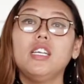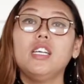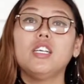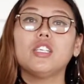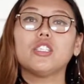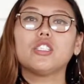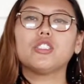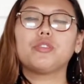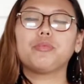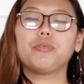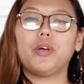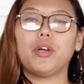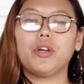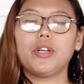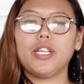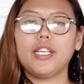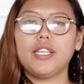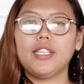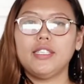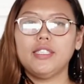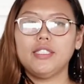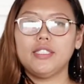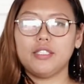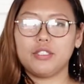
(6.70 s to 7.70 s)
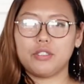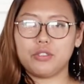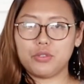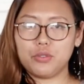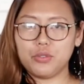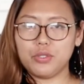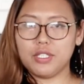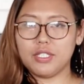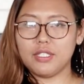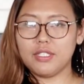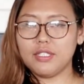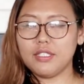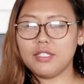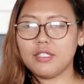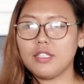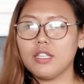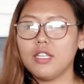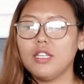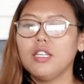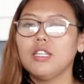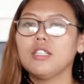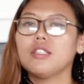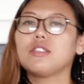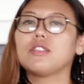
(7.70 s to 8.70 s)
Good morning, students.
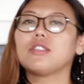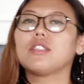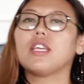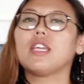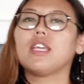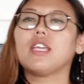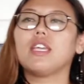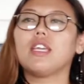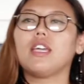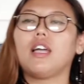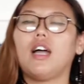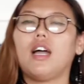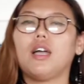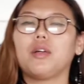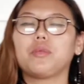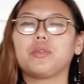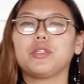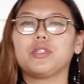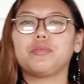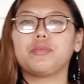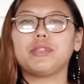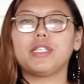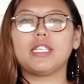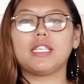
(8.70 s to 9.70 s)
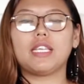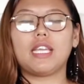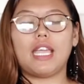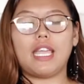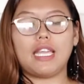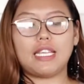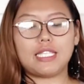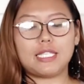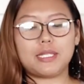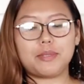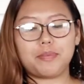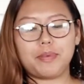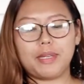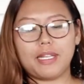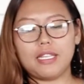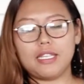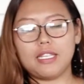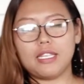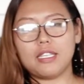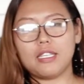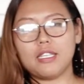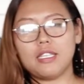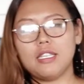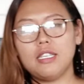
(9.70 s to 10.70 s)
Today I will be
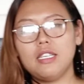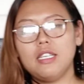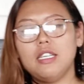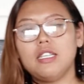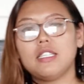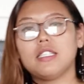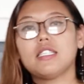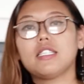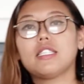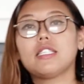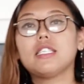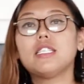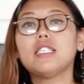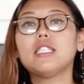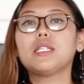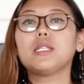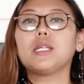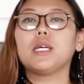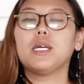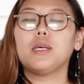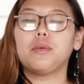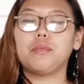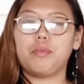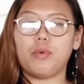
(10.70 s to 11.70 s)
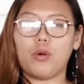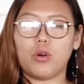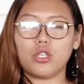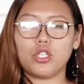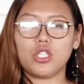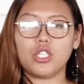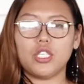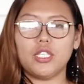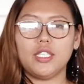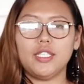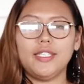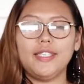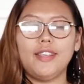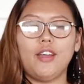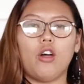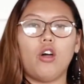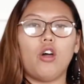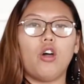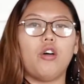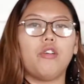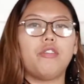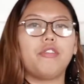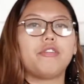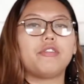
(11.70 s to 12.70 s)
explaining the third portion
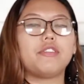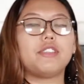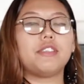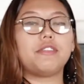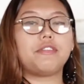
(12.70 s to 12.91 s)
of the